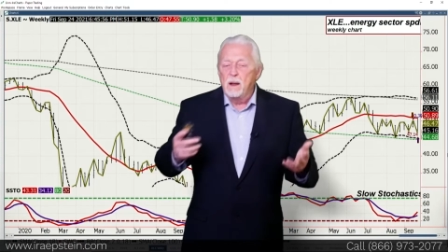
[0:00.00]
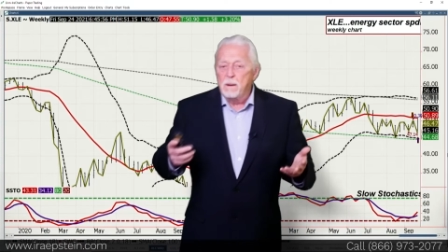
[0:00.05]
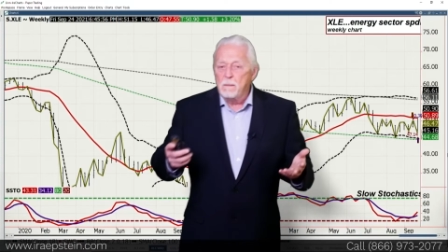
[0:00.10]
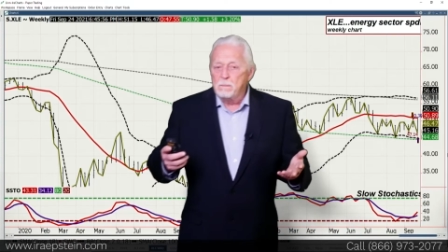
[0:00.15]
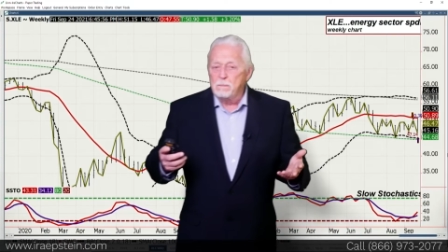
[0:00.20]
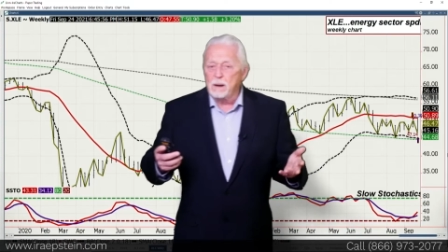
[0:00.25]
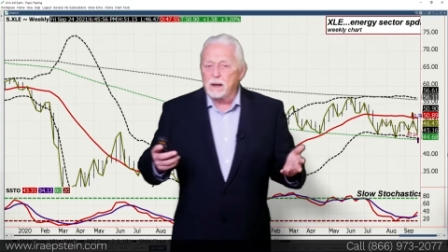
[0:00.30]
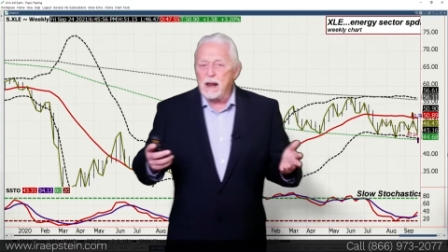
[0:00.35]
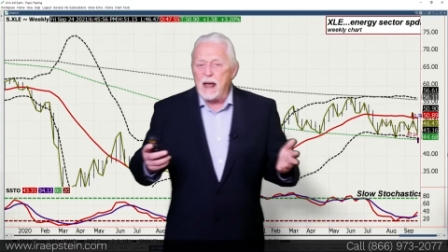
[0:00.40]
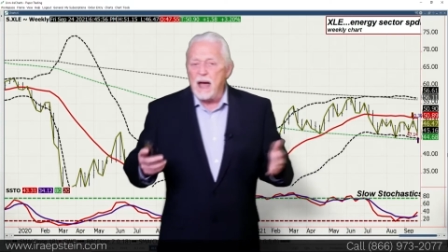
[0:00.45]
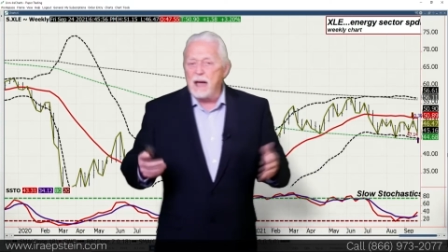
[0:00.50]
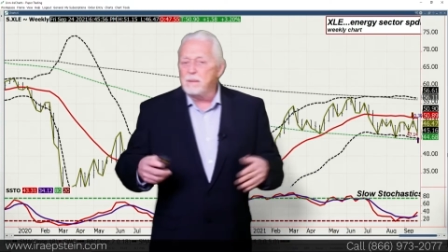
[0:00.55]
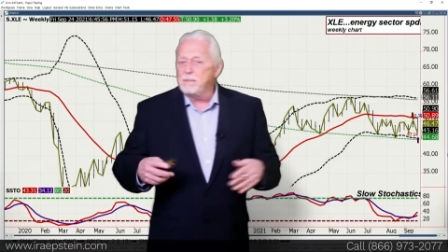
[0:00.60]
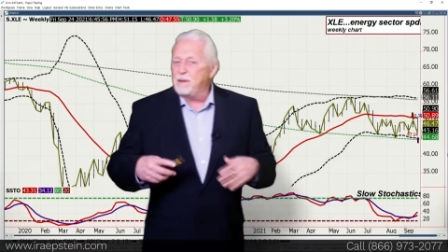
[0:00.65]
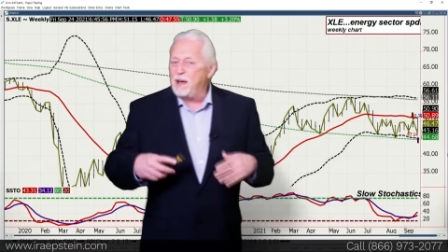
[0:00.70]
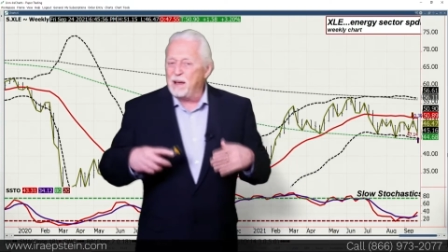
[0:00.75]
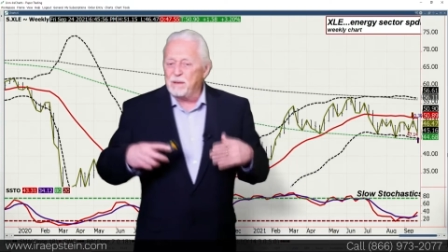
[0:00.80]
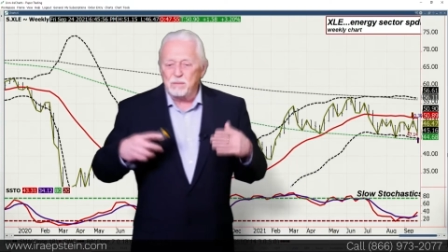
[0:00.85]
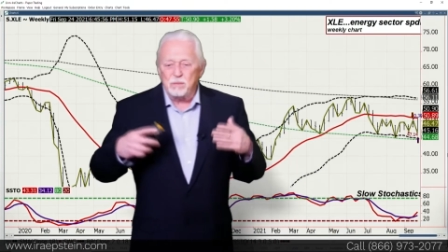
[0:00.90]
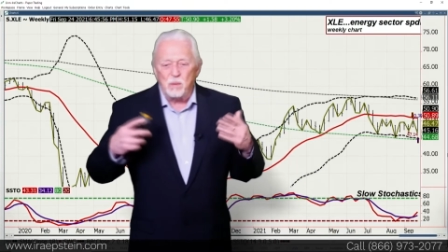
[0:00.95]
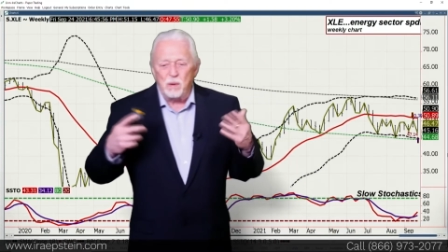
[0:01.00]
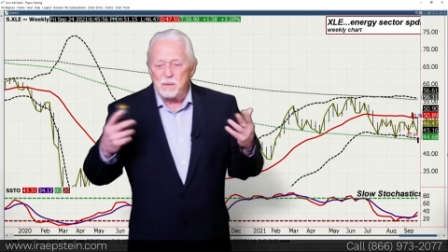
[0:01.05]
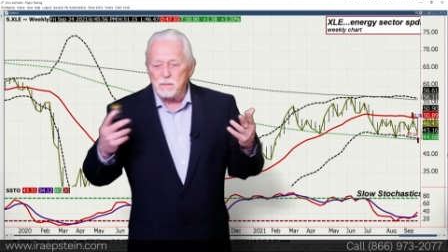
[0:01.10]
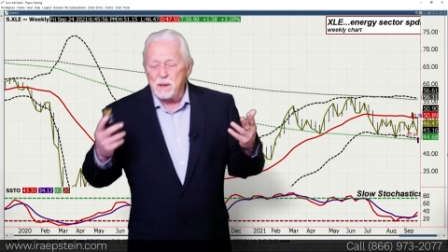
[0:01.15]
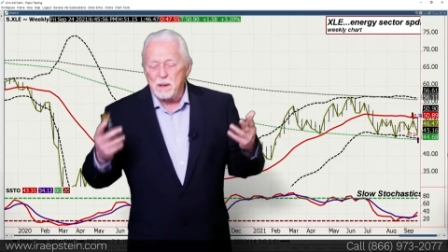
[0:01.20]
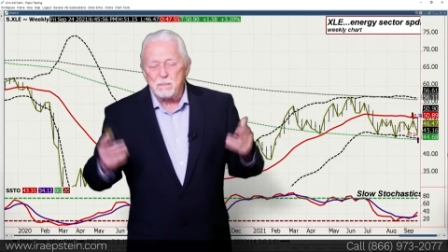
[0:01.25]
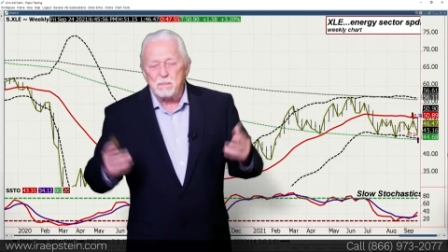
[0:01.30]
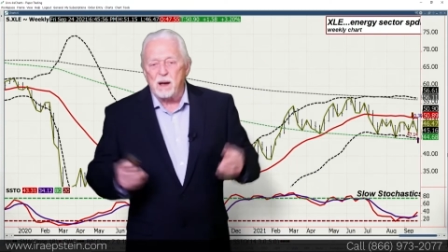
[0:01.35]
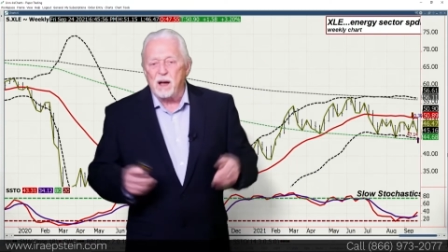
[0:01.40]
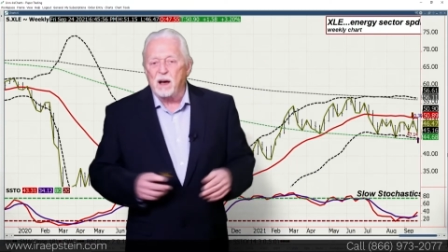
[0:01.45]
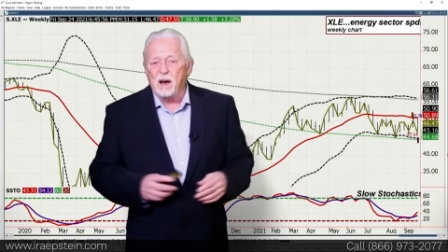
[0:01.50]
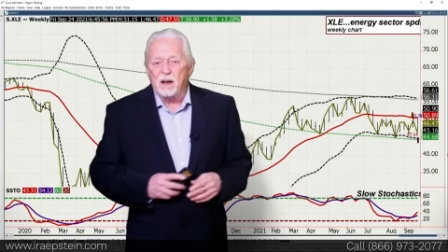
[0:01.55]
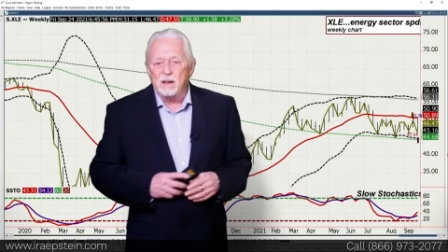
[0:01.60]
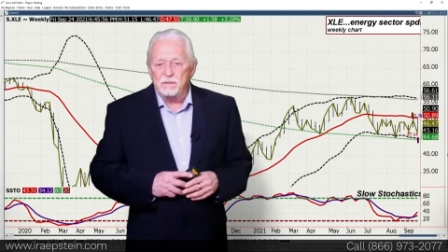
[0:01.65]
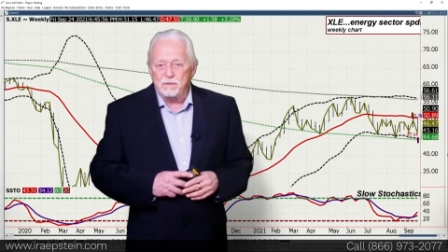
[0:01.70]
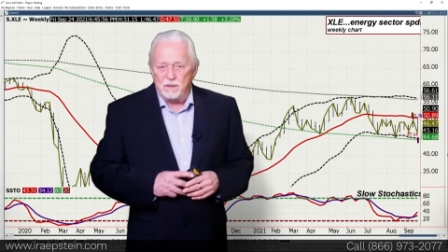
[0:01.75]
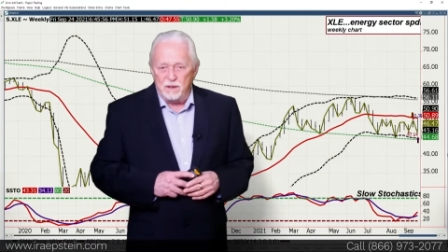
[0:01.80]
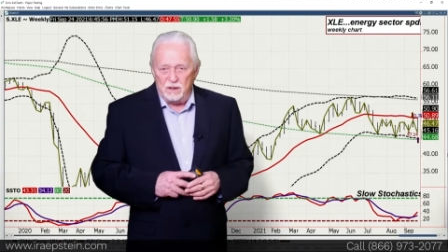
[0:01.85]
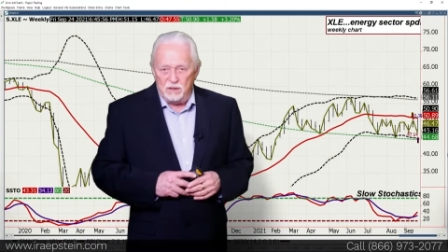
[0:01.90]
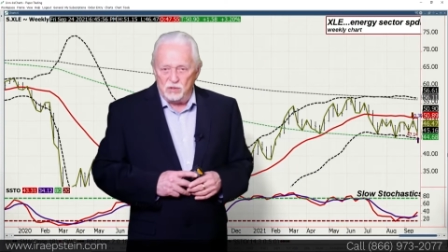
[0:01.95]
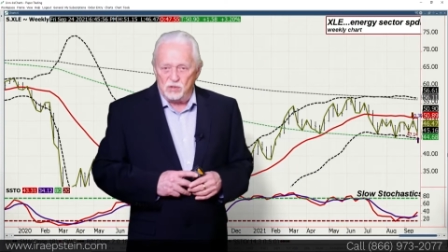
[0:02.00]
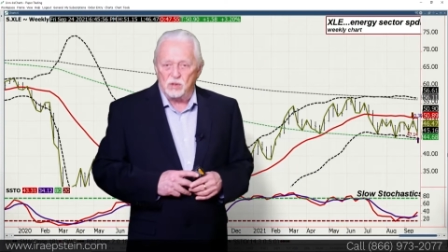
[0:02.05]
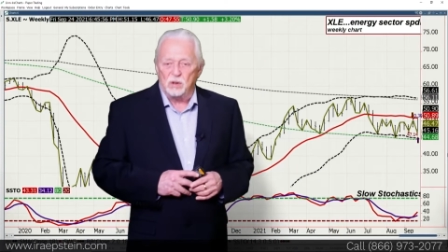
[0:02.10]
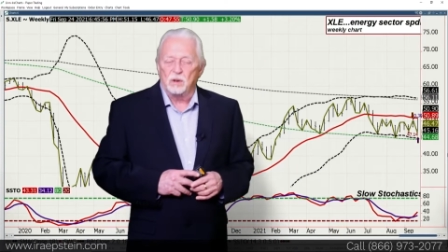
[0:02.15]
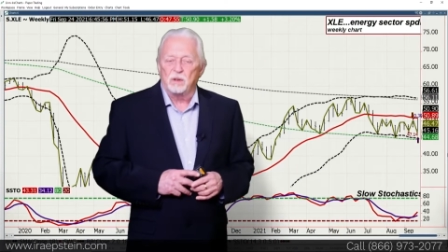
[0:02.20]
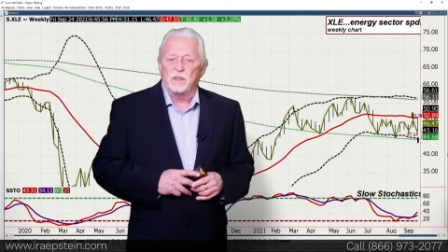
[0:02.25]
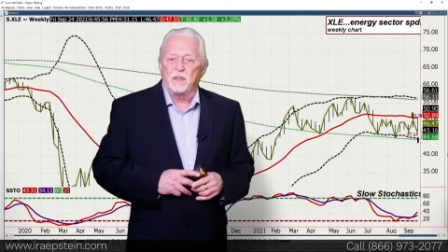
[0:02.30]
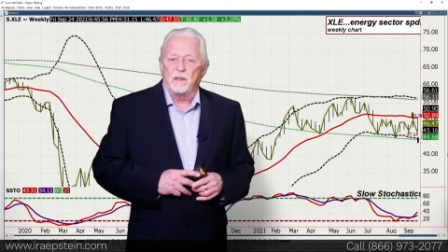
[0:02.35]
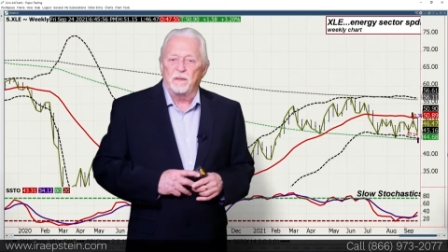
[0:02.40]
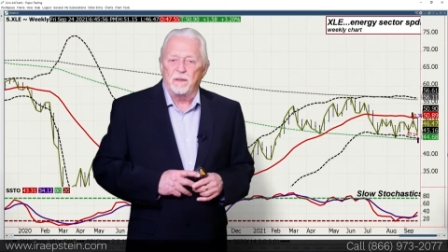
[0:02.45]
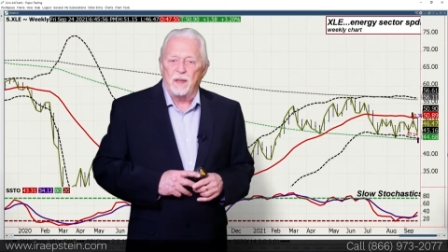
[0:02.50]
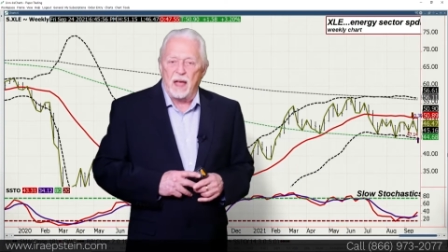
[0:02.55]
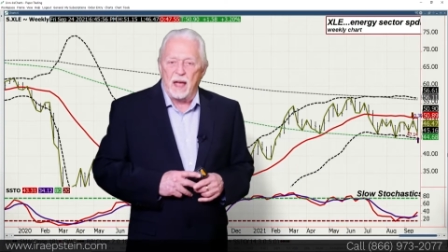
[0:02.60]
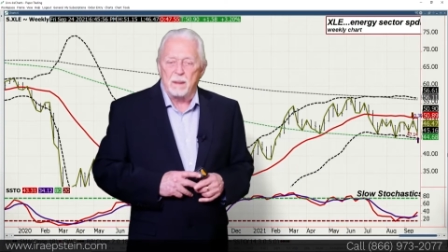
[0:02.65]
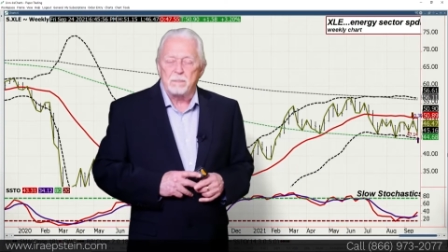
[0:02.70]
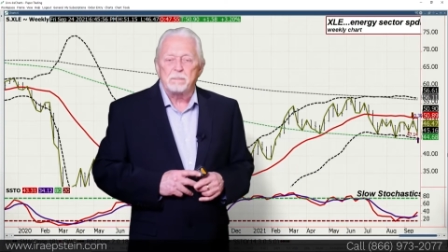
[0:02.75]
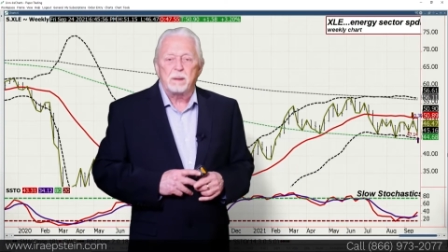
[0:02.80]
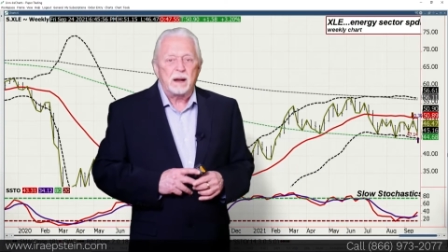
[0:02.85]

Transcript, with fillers: But I, I want to make my life easier than that.